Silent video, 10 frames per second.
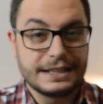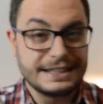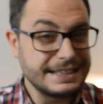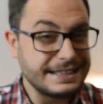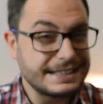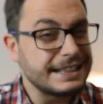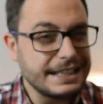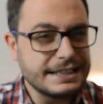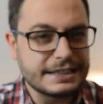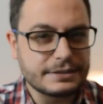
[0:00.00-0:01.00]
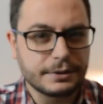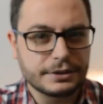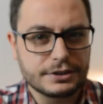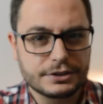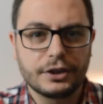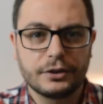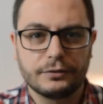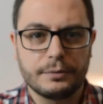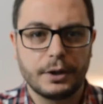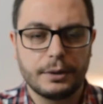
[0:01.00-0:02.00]
this is the easiest one to solve,
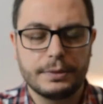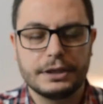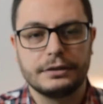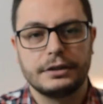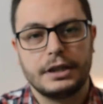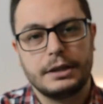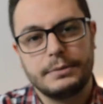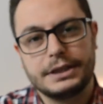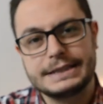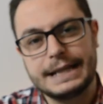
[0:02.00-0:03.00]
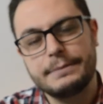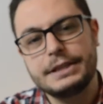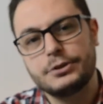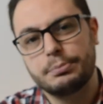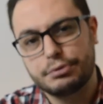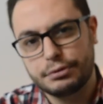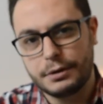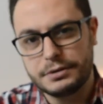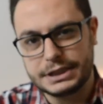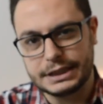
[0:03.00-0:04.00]
in my opinion, because that means your
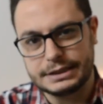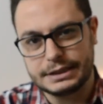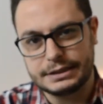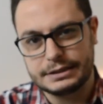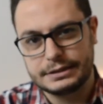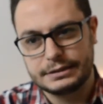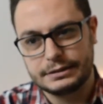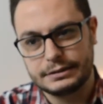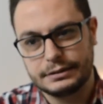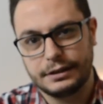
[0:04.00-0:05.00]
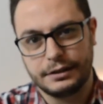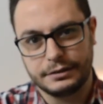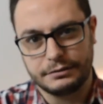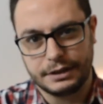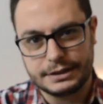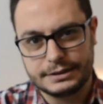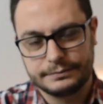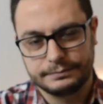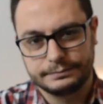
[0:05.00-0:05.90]
processes aren't great.